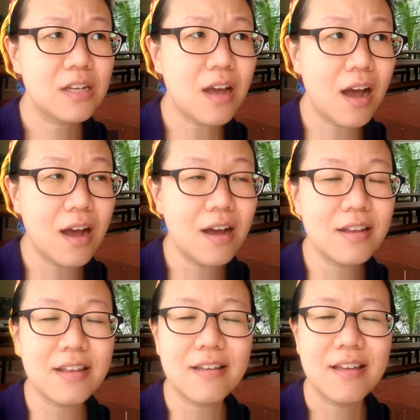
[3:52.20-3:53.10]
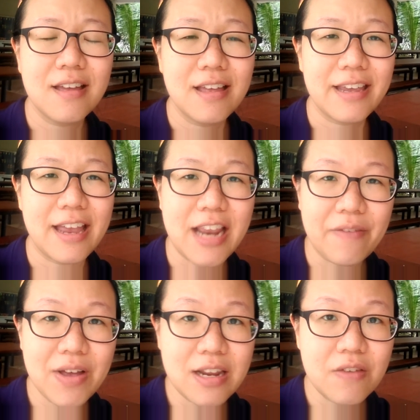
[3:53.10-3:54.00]
God can
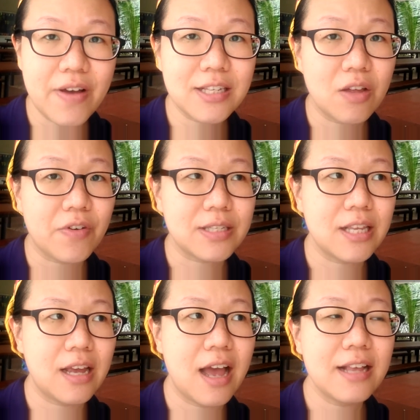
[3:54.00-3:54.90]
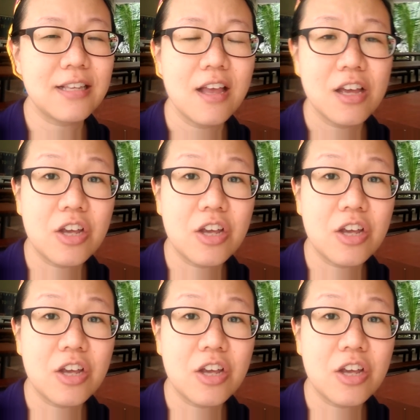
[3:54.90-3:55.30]
never leave us nor forsake us.